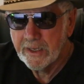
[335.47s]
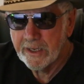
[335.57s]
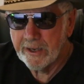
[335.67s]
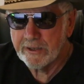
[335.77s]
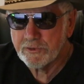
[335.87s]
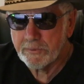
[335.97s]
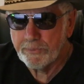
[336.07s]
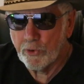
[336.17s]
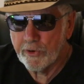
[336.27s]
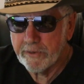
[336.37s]
As
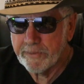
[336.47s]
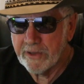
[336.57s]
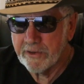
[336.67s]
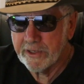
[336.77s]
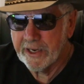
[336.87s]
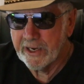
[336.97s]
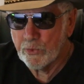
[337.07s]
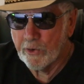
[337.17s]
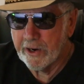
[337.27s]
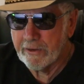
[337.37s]
reported by the Daily
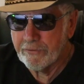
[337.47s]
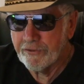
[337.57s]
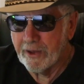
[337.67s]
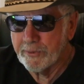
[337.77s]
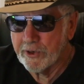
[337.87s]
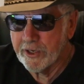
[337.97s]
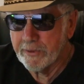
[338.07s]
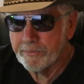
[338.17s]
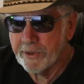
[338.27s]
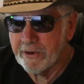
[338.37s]
Wire in February,
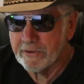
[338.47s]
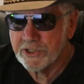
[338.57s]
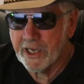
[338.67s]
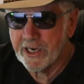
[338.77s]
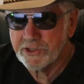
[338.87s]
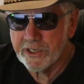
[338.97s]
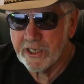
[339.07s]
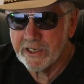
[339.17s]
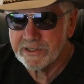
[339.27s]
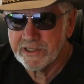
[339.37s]
parents actually
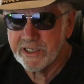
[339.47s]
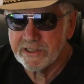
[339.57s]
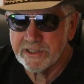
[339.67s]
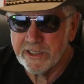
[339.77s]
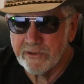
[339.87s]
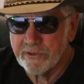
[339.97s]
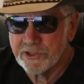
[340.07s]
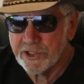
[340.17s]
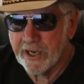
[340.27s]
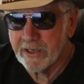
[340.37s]
lost custody of their
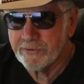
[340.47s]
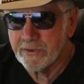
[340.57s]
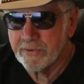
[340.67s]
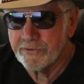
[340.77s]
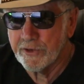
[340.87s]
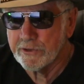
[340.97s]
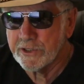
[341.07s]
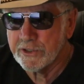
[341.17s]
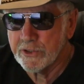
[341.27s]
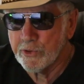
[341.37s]
child for
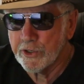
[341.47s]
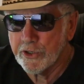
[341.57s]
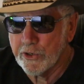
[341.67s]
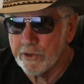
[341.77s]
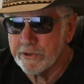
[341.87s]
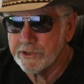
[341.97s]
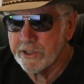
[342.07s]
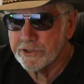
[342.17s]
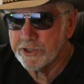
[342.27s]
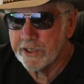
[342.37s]
refusing to encourage
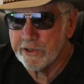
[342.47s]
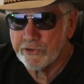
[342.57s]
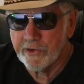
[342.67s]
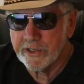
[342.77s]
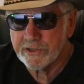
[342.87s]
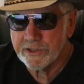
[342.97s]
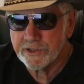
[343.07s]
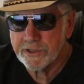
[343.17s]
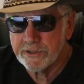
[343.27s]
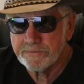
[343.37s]
a gender
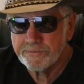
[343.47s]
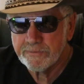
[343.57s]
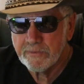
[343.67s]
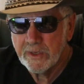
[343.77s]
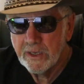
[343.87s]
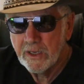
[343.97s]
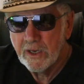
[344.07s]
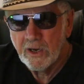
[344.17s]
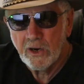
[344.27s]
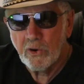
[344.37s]
transition.
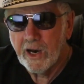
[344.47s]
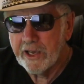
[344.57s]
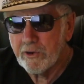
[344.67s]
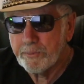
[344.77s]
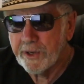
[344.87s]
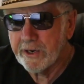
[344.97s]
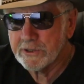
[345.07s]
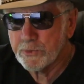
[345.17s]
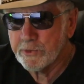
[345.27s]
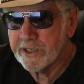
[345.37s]
Ohio
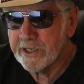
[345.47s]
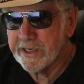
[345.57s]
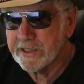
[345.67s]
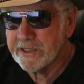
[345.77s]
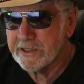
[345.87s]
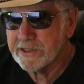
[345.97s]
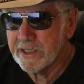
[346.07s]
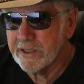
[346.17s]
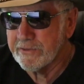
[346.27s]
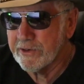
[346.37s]
parents were denied
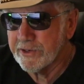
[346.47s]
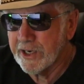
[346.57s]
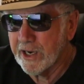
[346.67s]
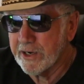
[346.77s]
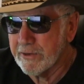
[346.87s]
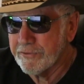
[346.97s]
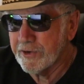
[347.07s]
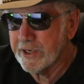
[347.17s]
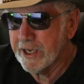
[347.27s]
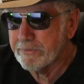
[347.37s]
custody of their daughter
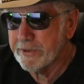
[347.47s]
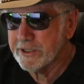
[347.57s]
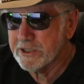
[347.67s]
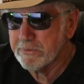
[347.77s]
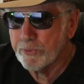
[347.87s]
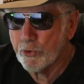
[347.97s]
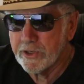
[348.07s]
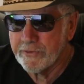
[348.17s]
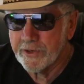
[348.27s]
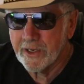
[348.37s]
for not being
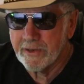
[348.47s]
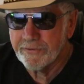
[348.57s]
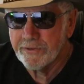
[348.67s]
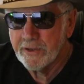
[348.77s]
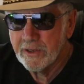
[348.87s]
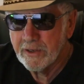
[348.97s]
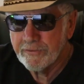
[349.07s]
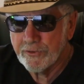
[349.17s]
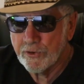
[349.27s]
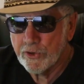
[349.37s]
supportive enough
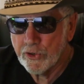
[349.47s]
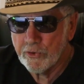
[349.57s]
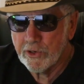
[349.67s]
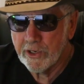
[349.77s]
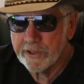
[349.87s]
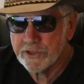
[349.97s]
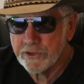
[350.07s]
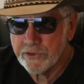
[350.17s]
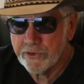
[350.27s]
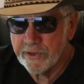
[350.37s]
for her
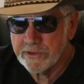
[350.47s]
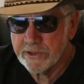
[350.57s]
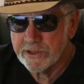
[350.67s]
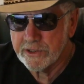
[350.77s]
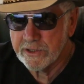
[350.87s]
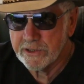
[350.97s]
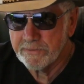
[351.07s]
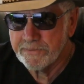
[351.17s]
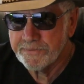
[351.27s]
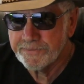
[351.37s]
alleged transitionism.